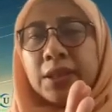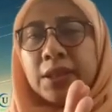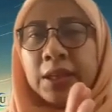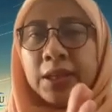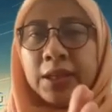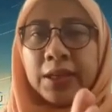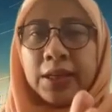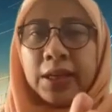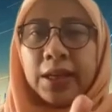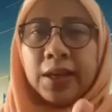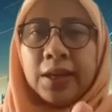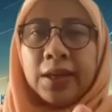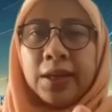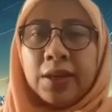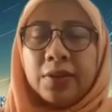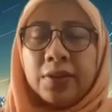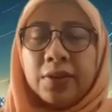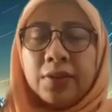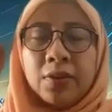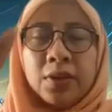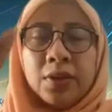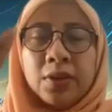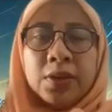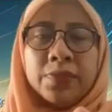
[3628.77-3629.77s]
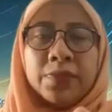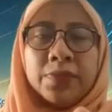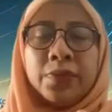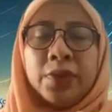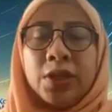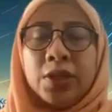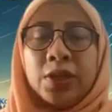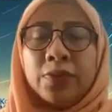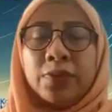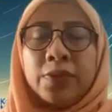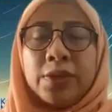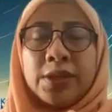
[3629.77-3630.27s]
it calculates all these
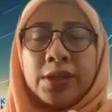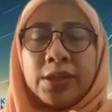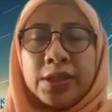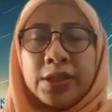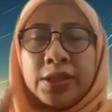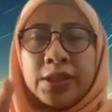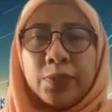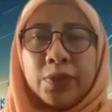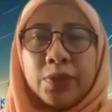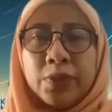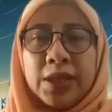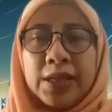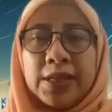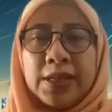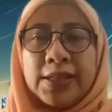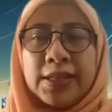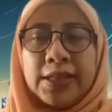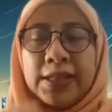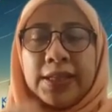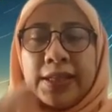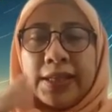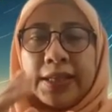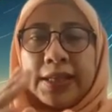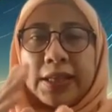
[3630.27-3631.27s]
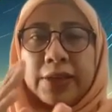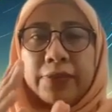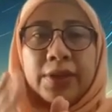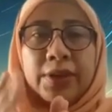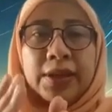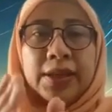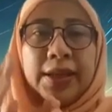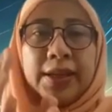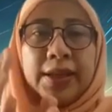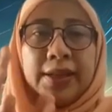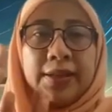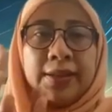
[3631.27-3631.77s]
4 equations simultaneously, and then
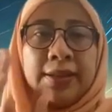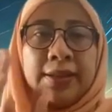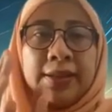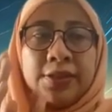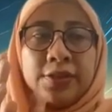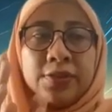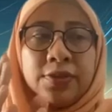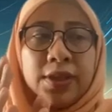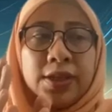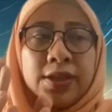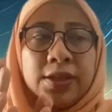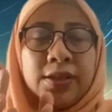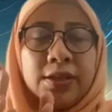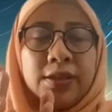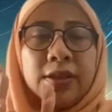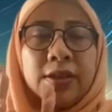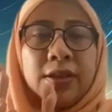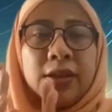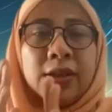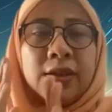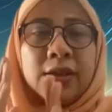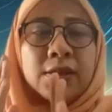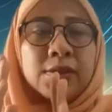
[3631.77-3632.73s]
we get the structure.